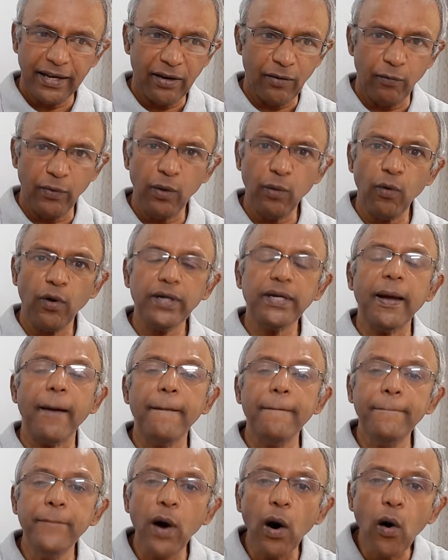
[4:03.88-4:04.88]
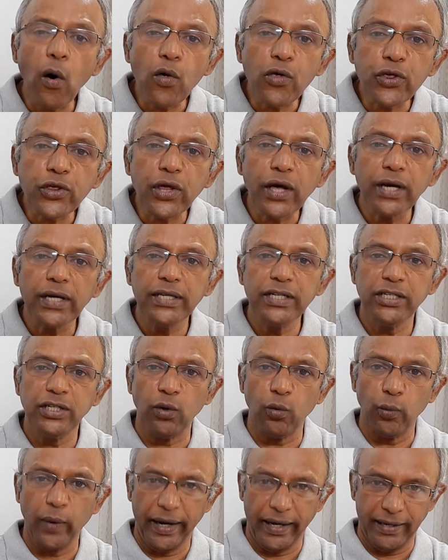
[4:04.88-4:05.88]
We want both
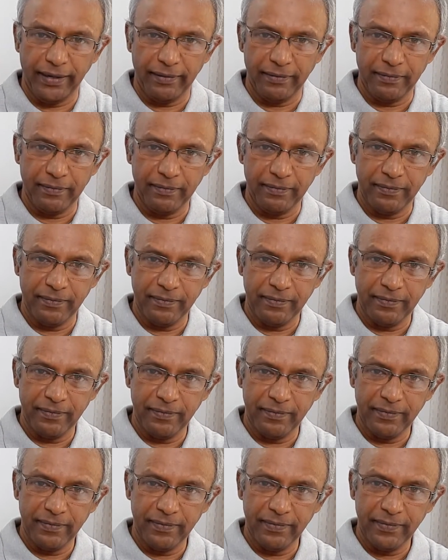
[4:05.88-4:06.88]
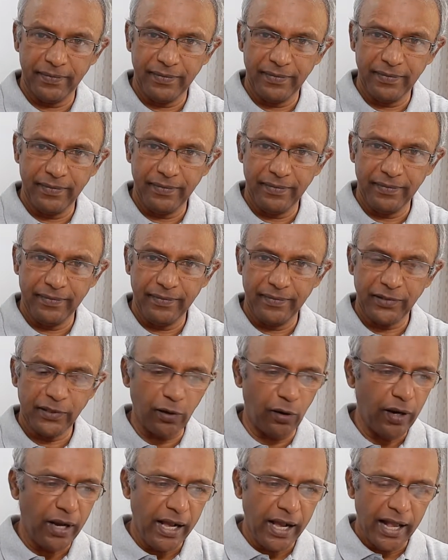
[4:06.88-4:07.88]
to win.
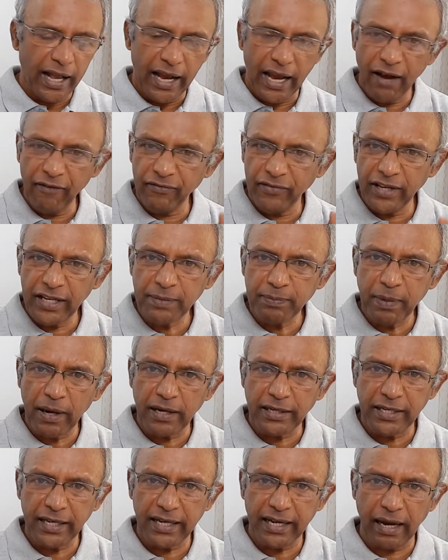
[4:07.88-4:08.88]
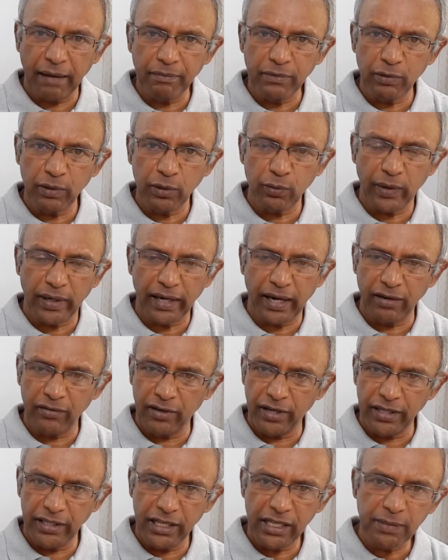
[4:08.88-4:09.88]
So if this party comes with
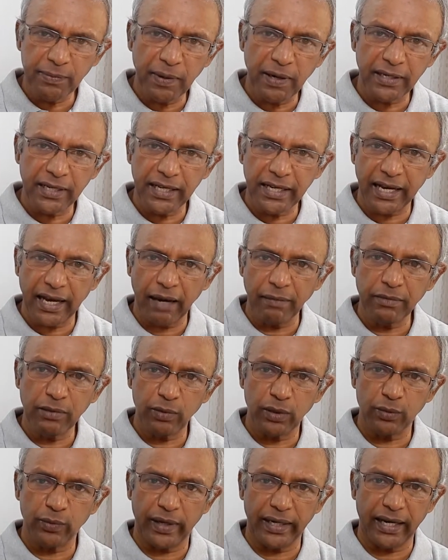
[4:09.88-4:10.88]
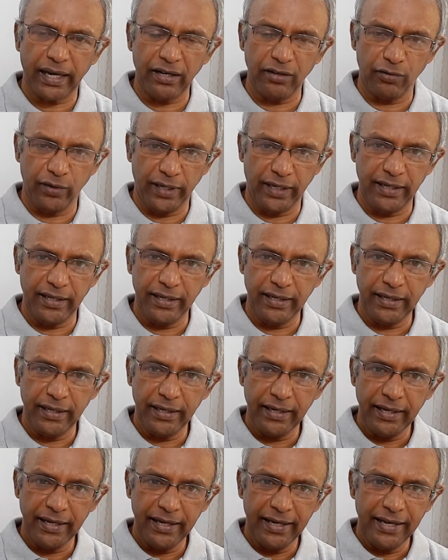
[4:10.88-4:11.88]
100, this party comes with 100,
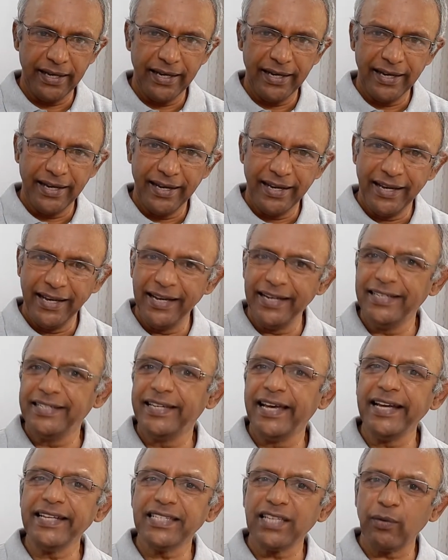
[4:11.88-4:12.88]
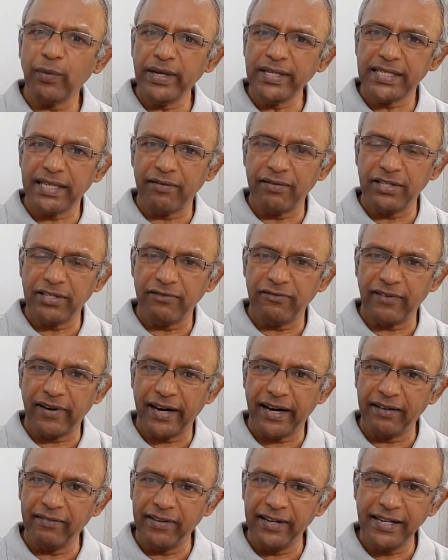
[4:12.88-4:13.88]
he takes away
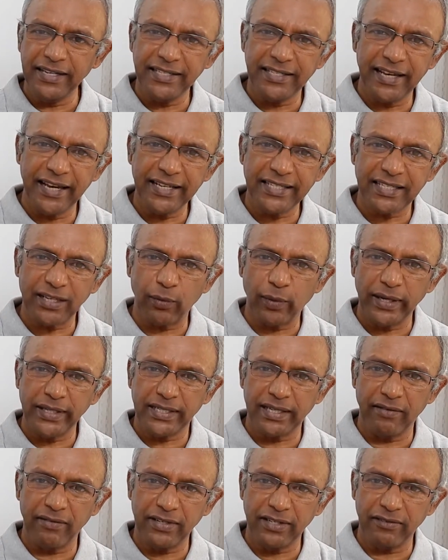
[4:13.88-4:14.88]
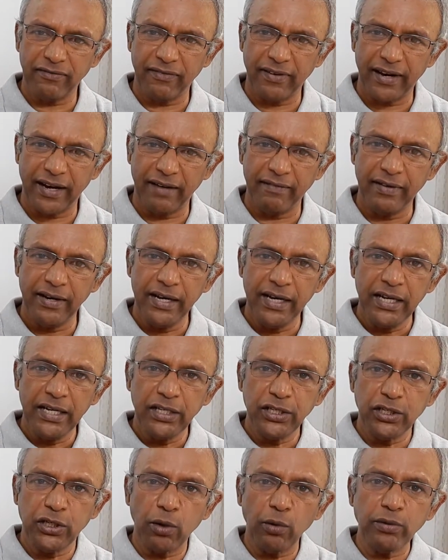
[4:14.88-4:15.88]
75, he takes away 75,
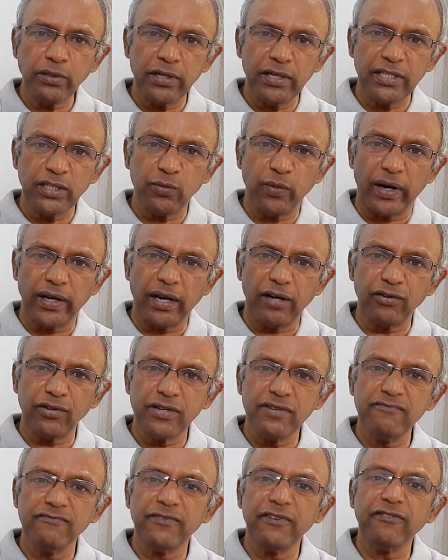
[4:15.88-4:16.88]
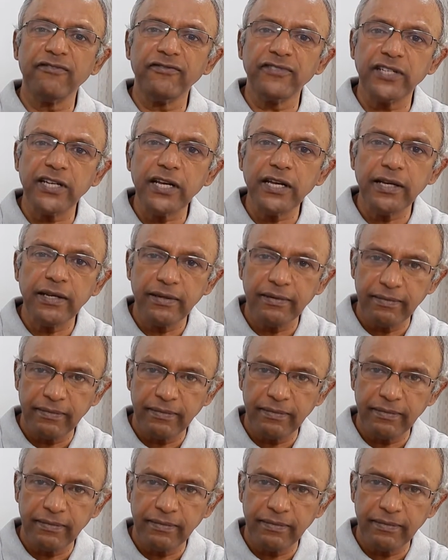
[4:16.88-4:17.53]
total is 150.